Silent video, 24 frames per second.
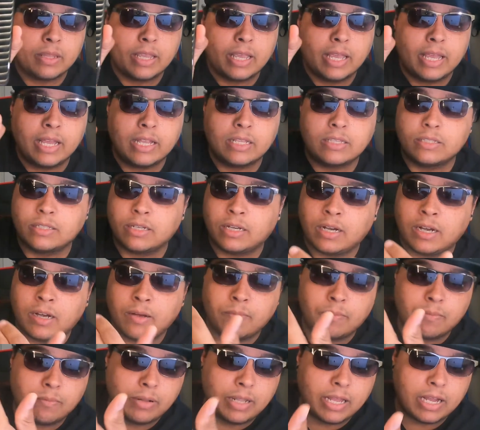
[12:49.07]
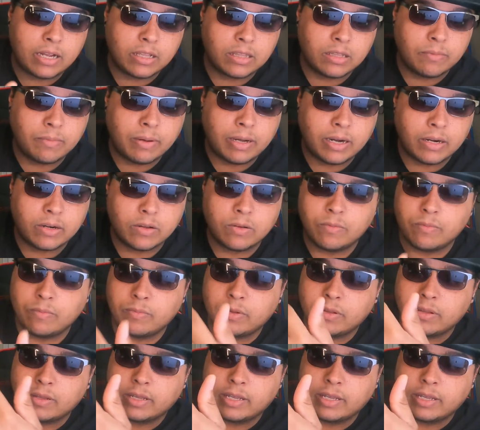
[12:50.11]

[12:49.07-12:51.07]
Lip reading: it's black on the bottom,